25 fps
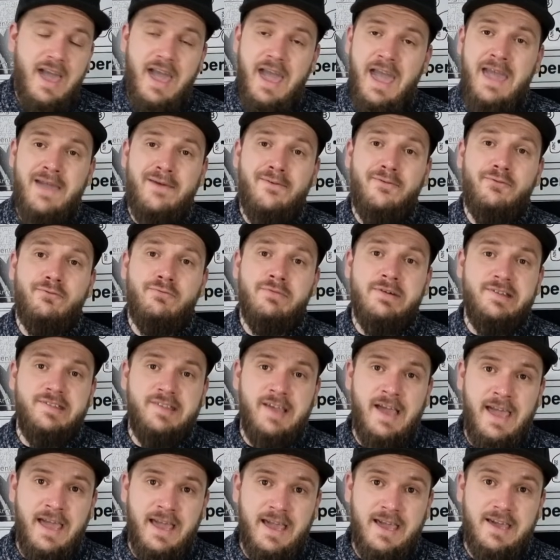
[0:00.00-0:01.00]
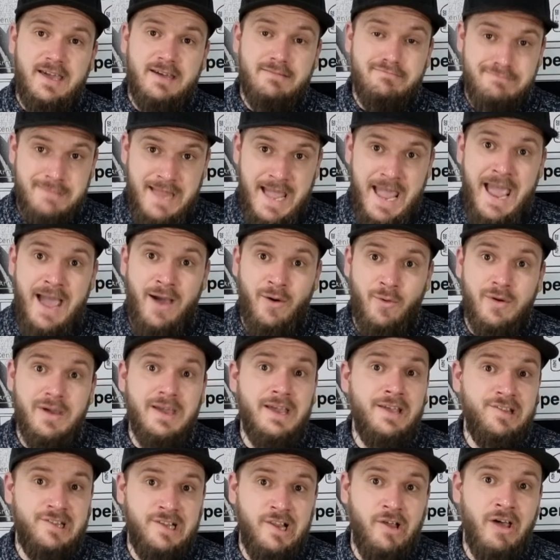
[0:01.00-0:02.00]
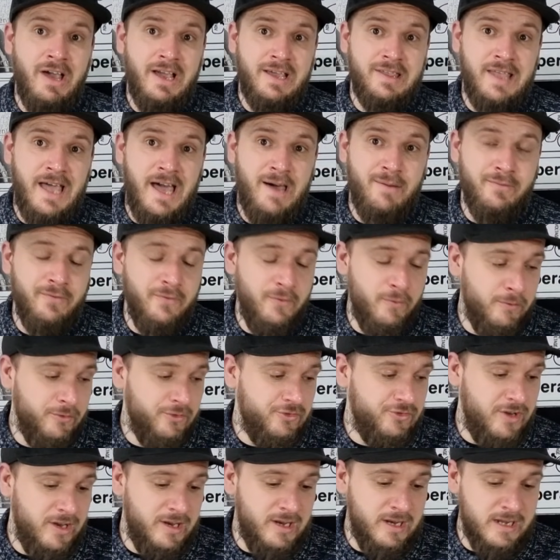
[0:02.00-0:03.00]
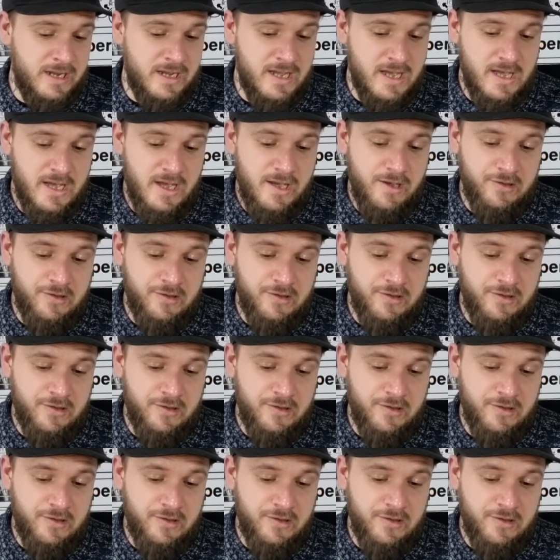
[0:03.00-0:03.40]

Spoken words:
Every deck now is like that, unfortunately.